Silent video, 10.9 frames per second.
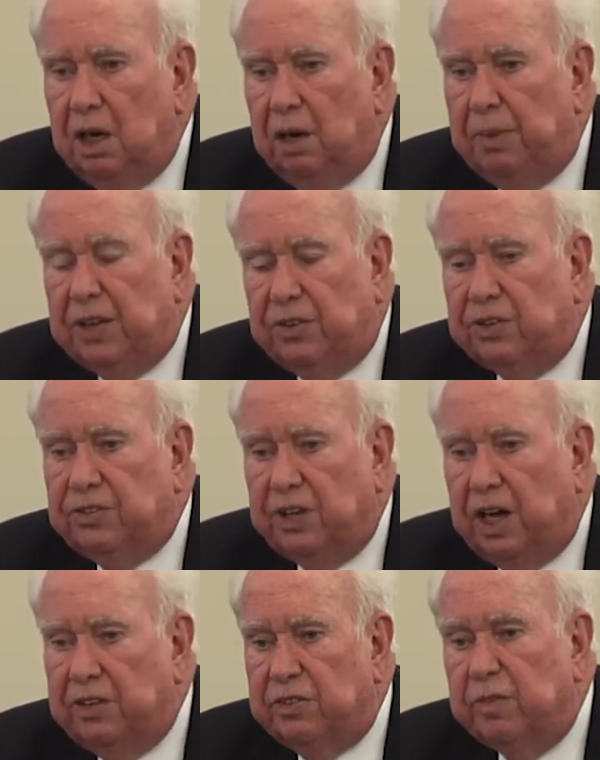about the
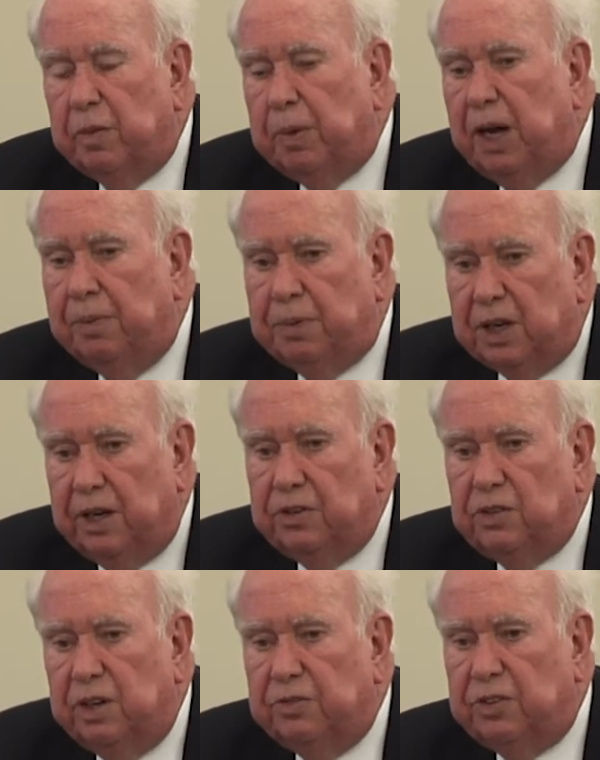size of the
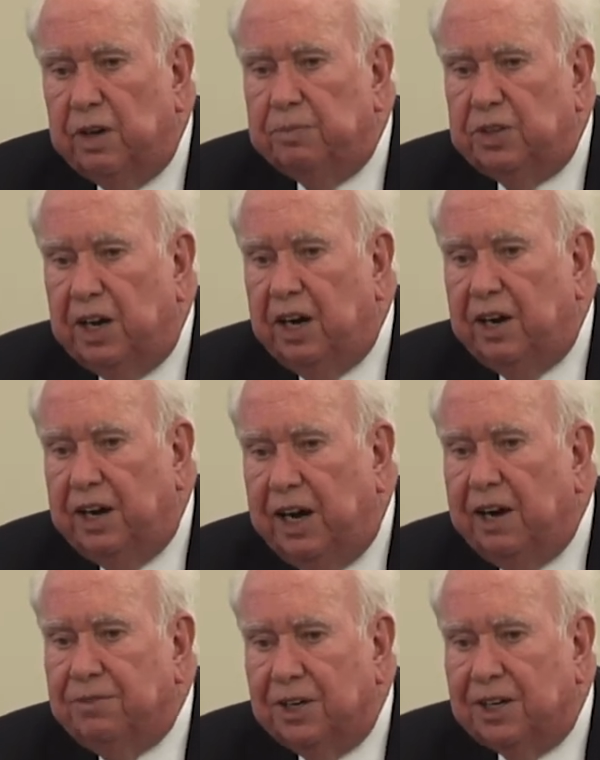population of sub-Saharan
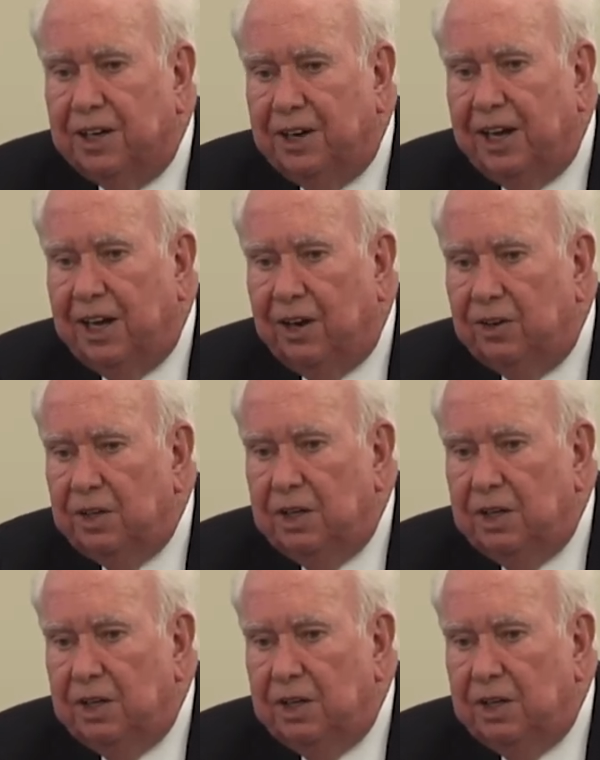Africa now.